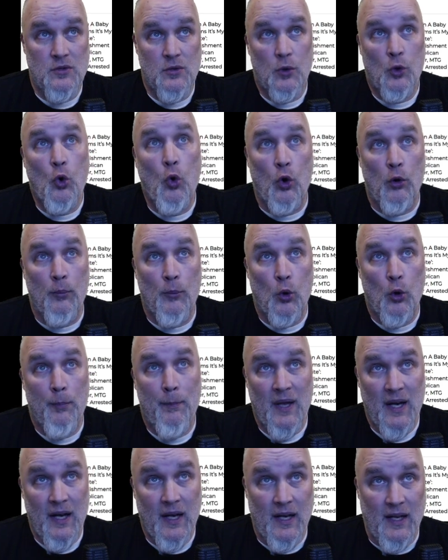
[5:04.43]
or
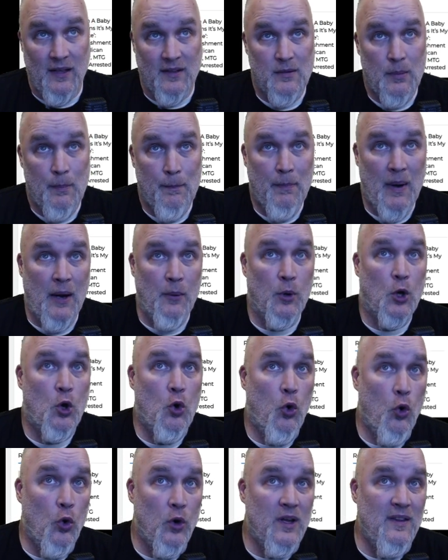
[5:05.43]
comorbidities, by
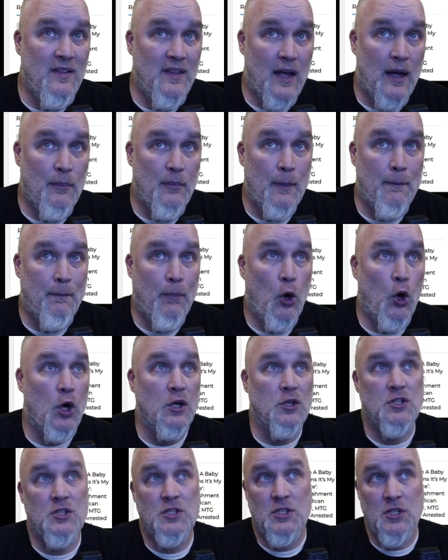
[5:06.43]
recording them in part
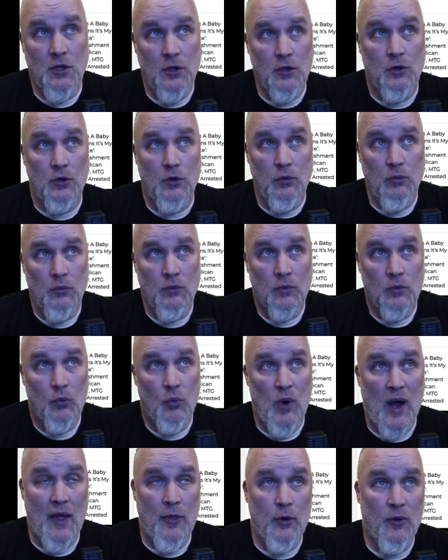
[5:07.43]
two
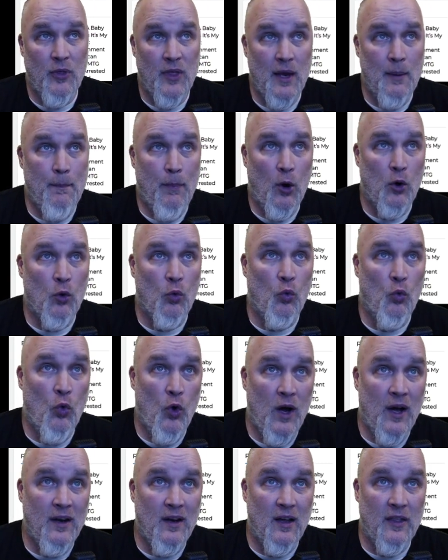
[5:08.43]
rather than part
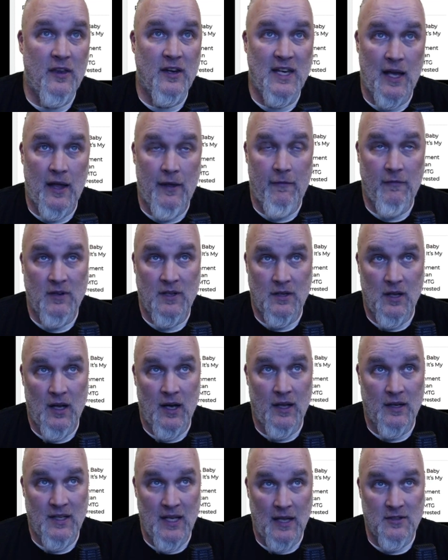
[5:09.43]
one of the de-
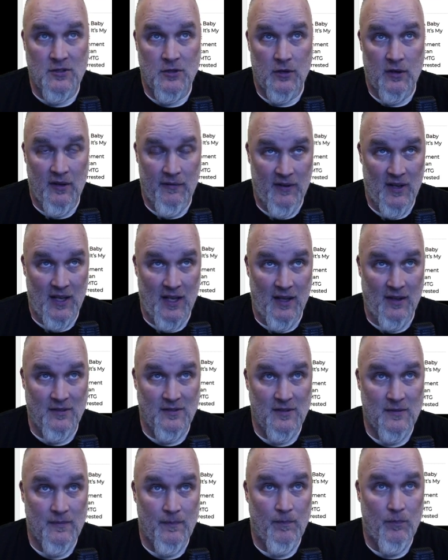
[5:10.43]
uh, death
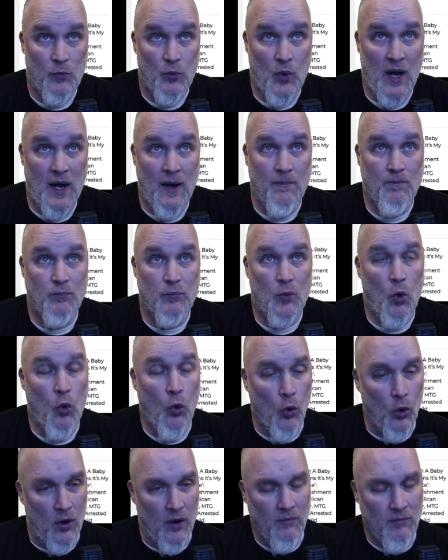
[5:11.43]
certificates, right?
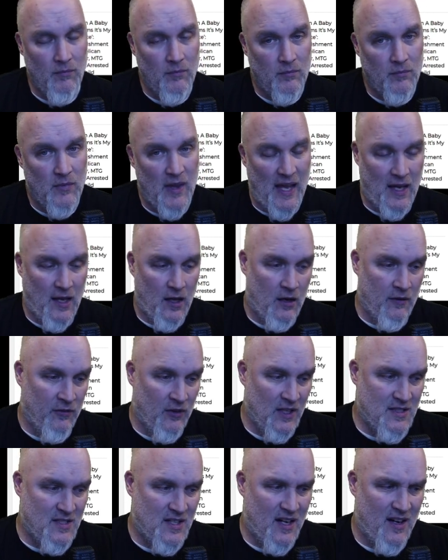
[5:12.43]
Or they could have
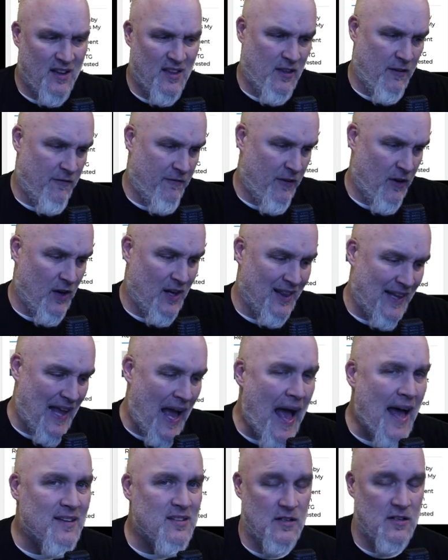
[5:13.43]
listed it at the very
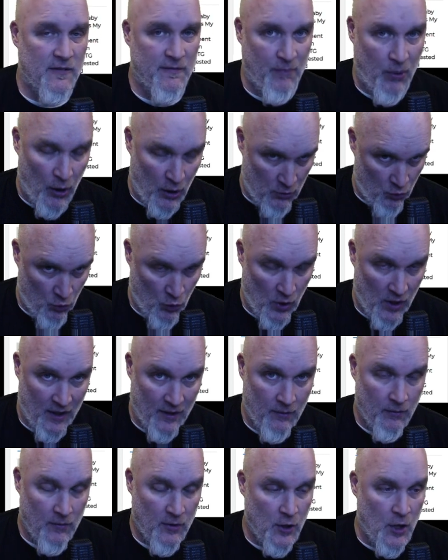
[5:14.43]
last of part
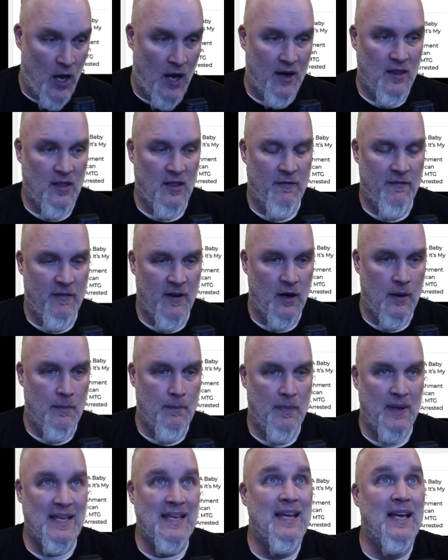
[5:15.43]
one, not in the very
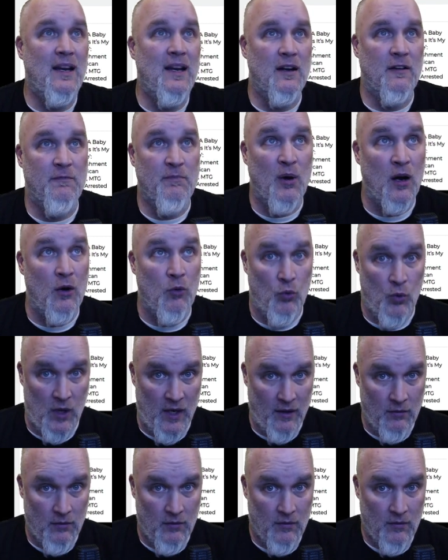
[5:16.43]
beginning of part one.